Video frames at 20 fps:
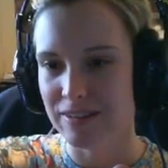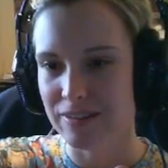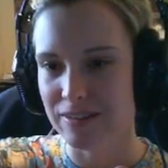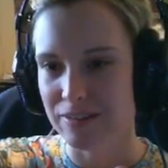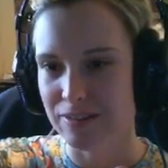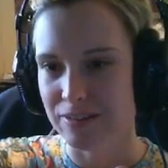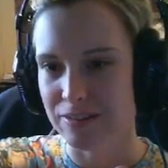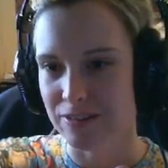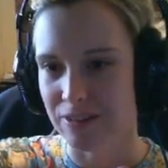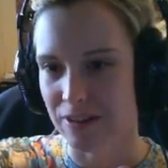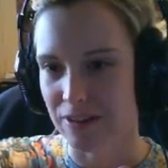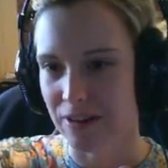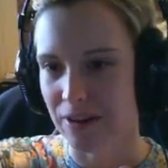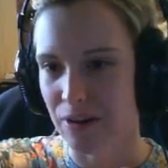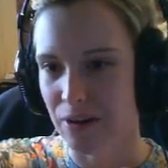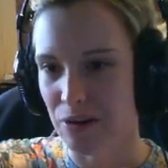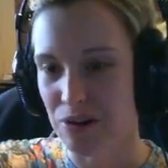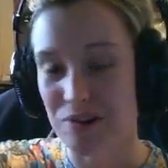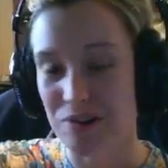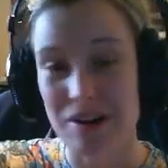
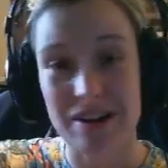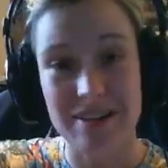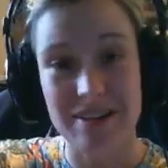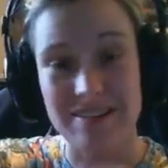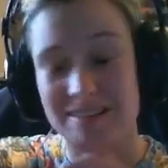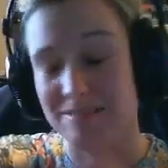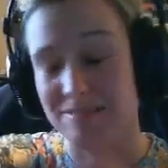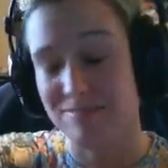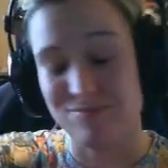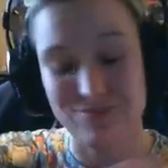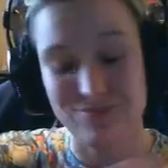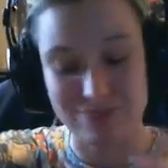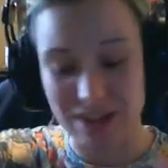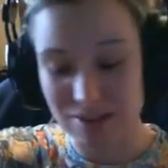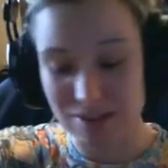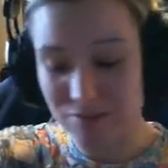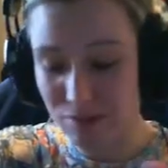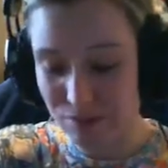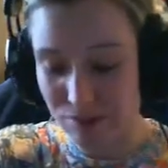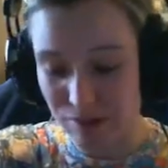So,
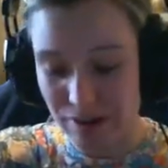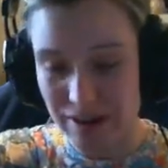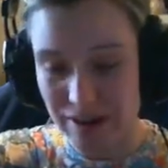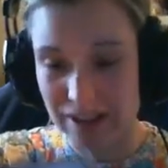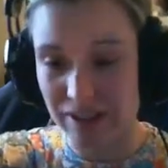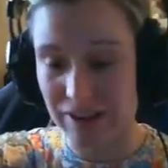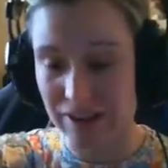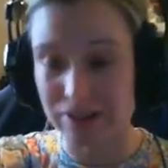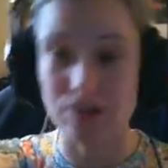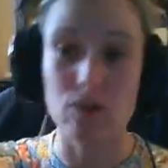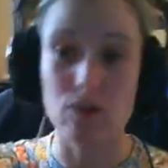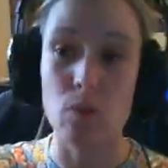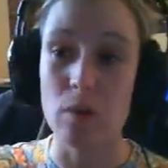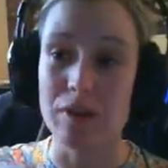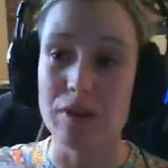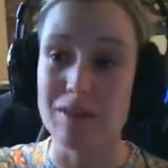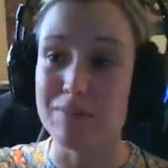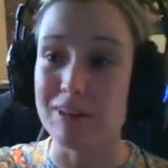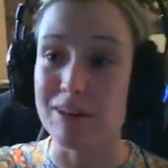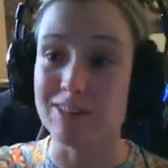I've already, like, got one
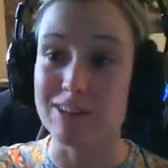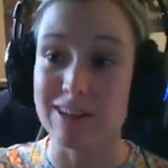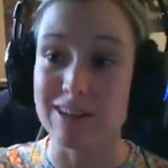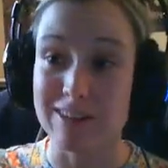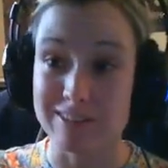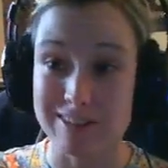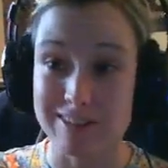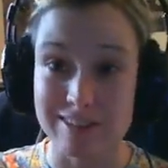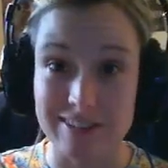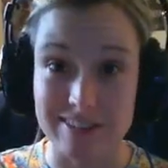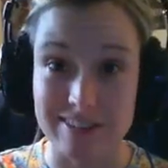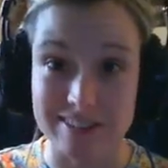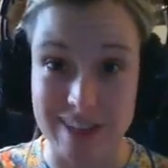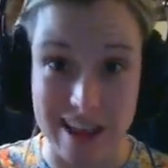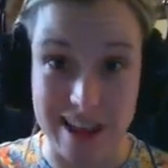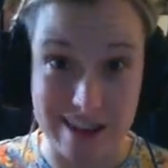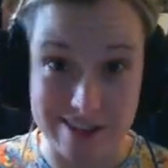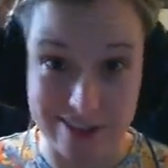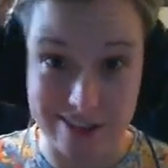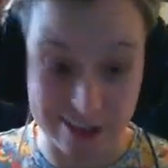of the best cards in the
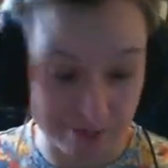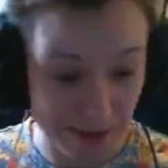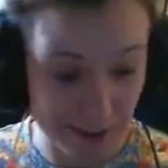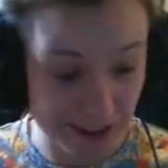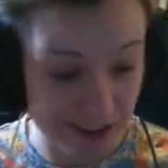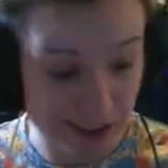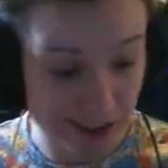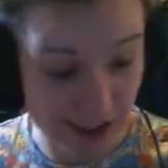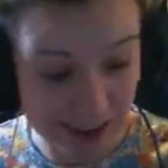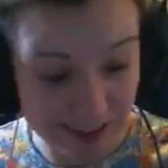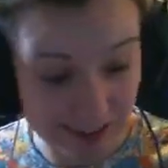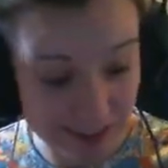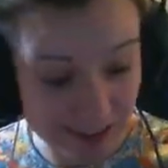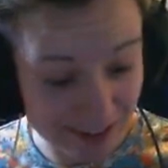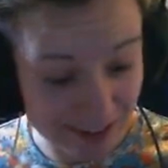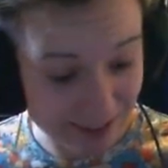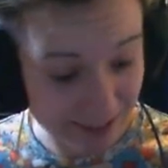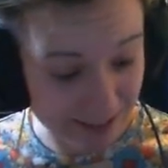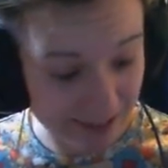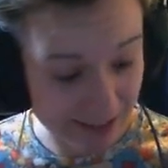set just by
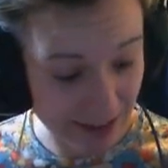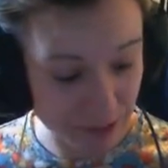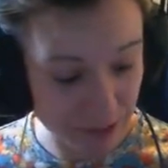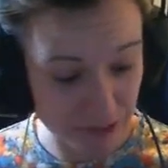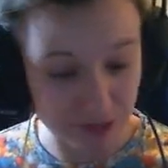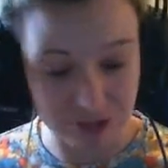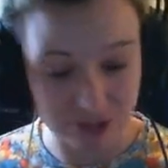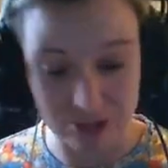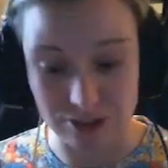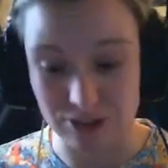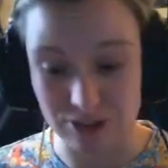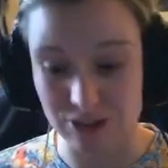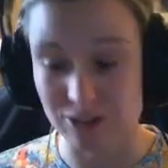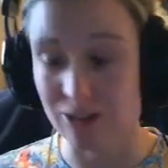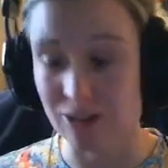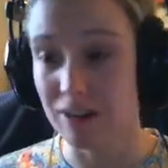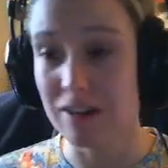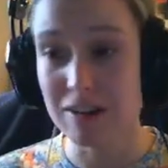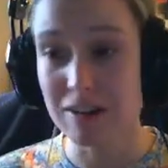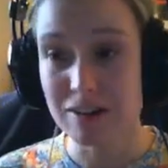chance. That was just
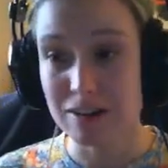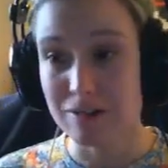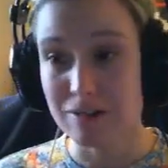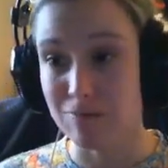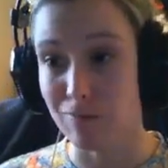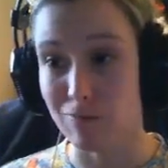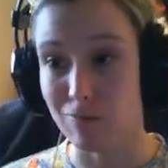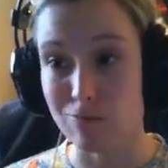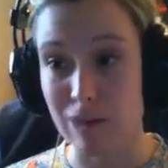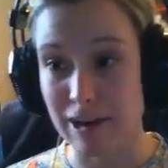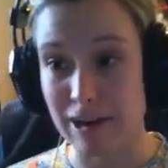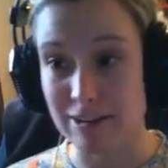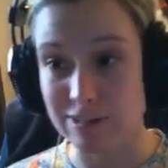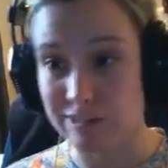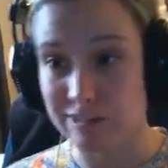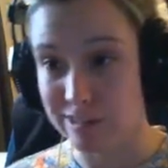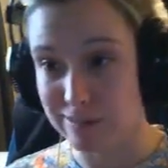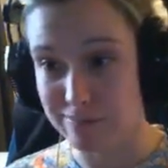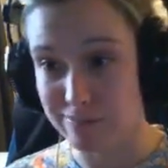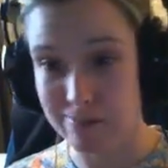
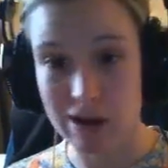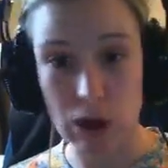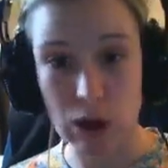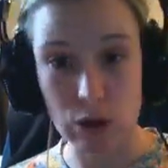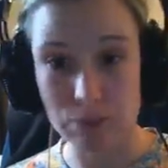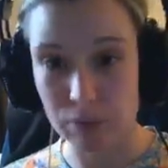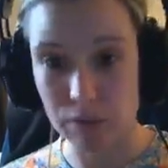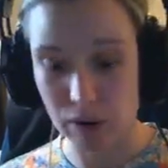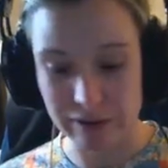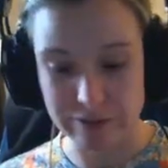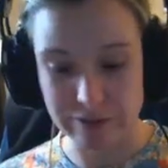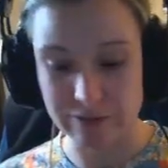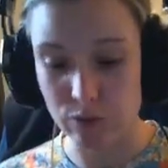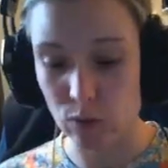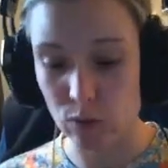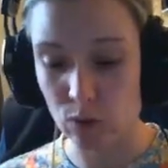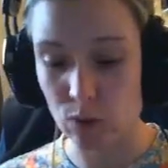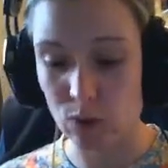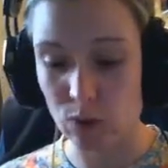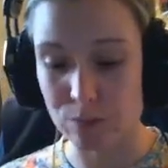random, I'll buy
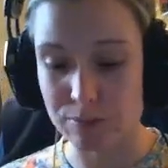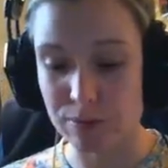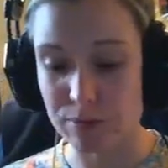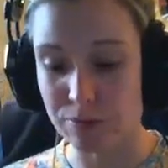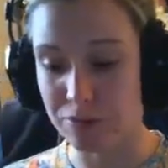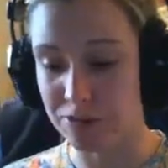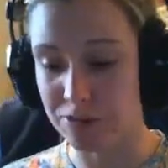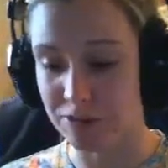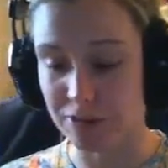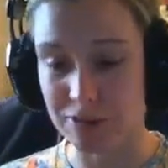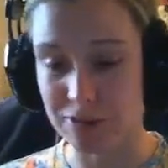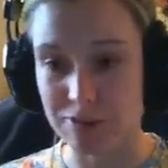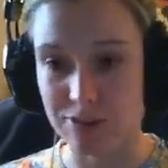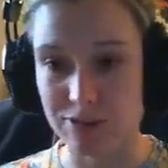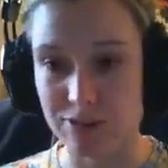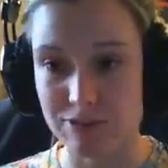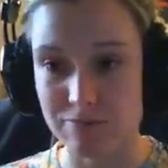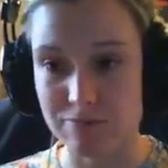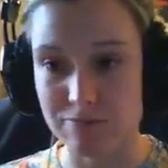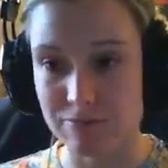4
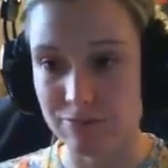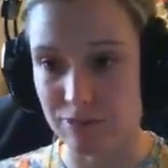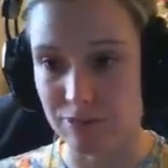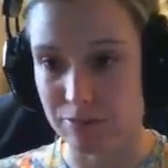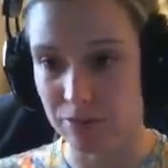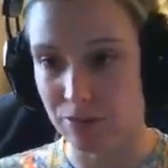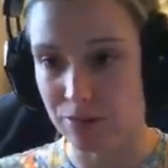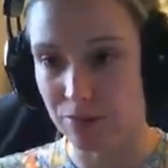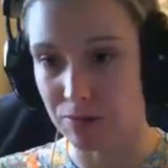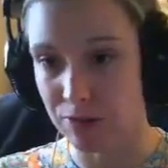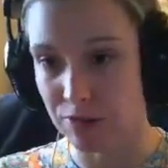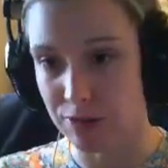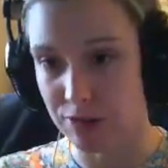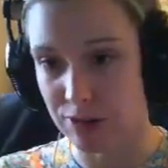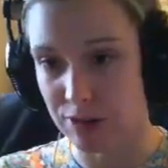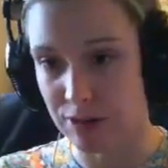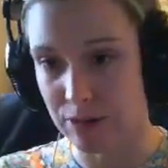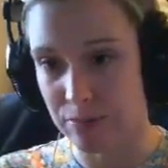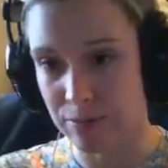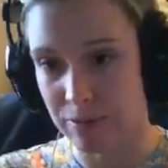boosters from the corner
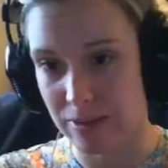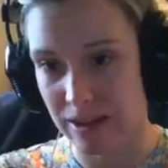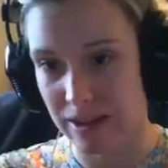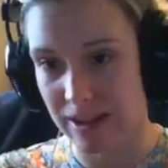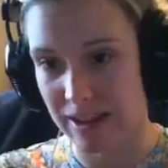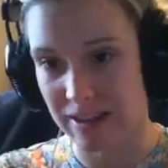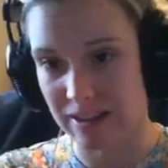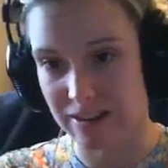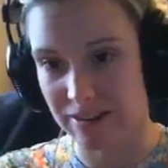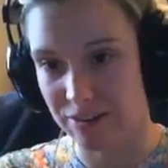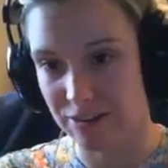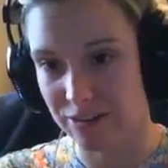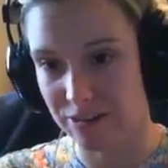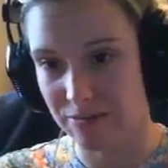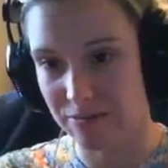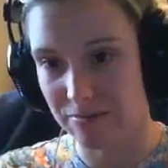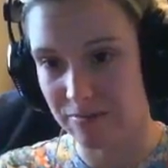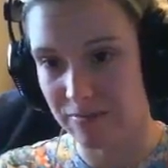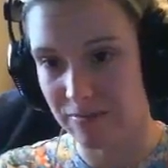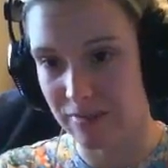shop, and
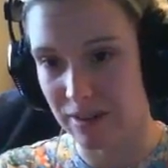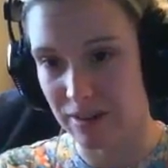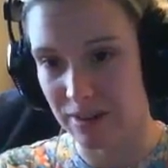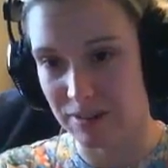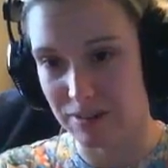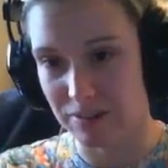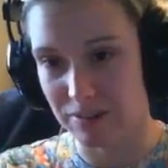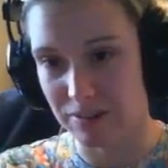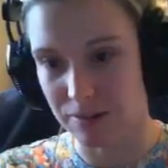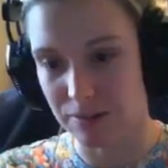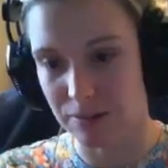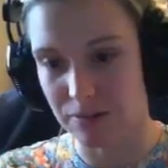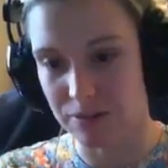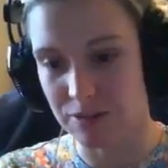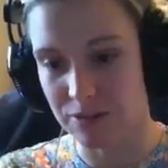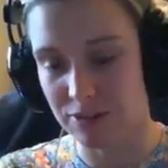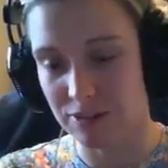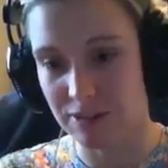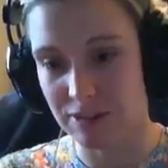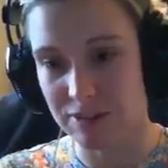I got one of
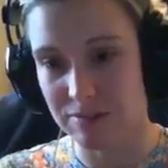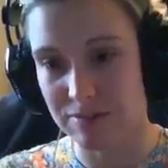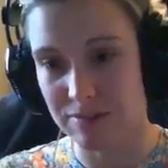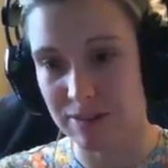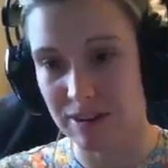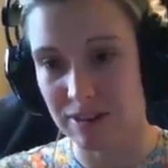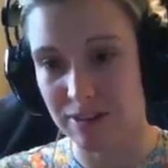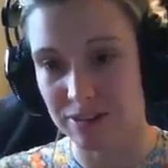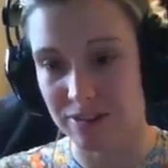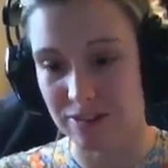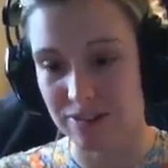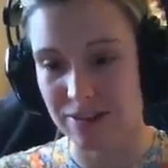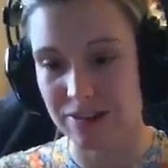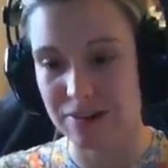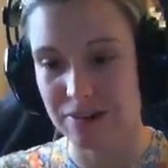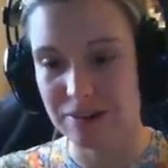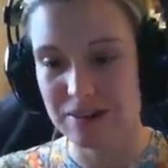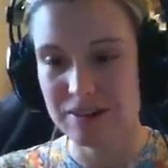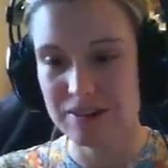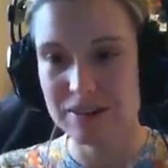the secret rares, so
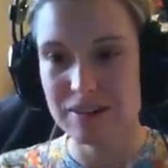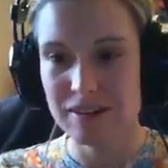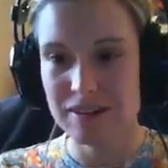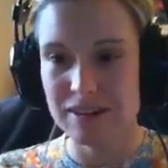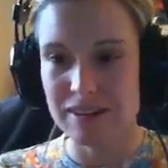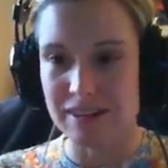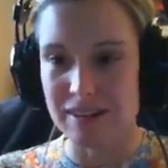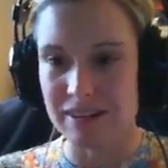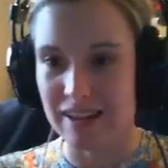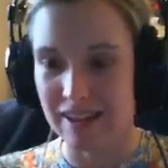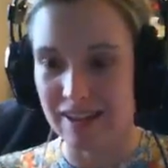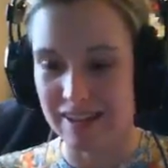yeah.